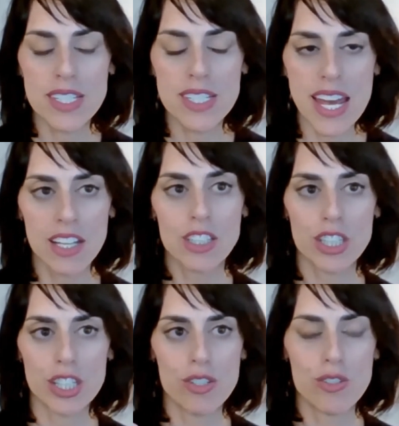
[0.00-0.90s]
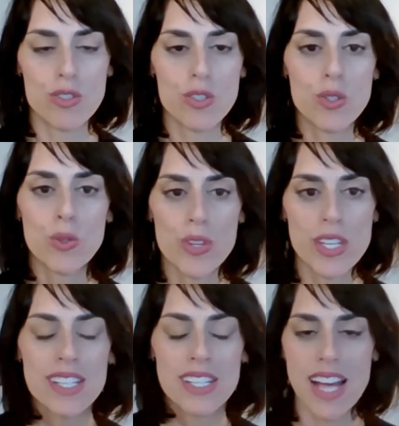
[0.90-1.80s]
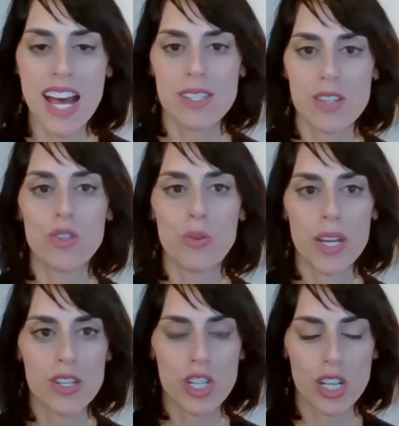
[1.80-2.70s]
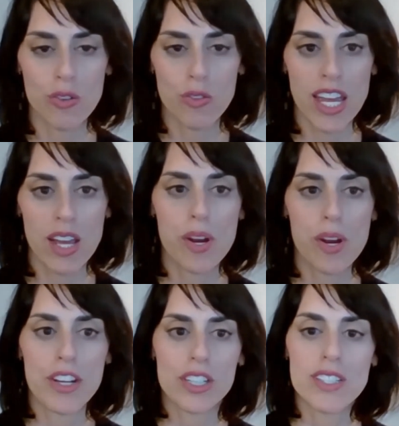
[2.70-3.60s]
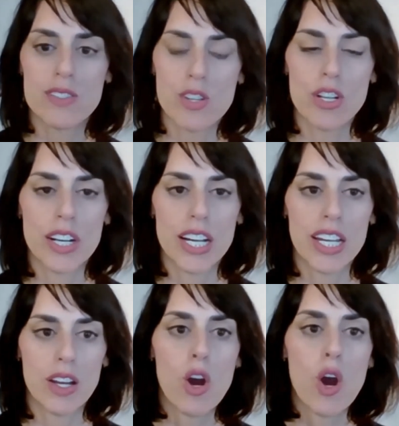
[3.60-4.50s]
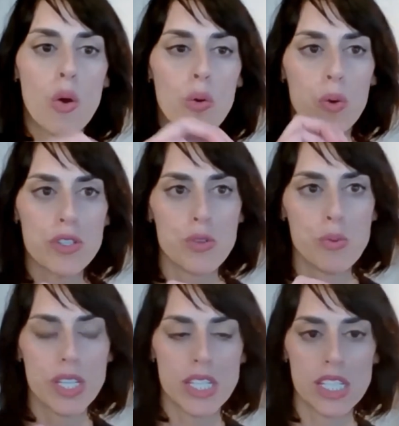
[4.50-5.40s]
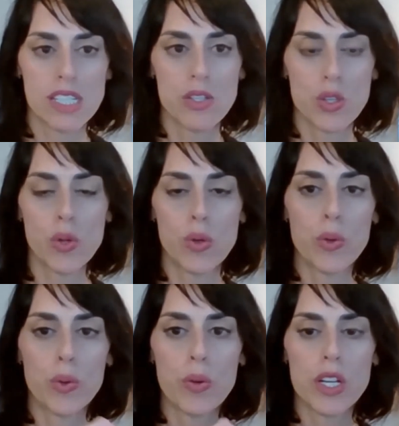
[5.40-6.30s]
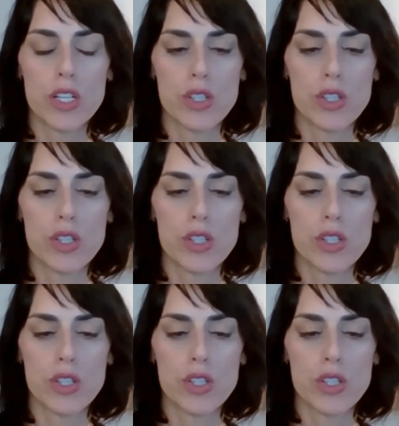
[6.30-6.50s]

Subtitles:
tailored to this exact situation, right? Where they're considering what do we need to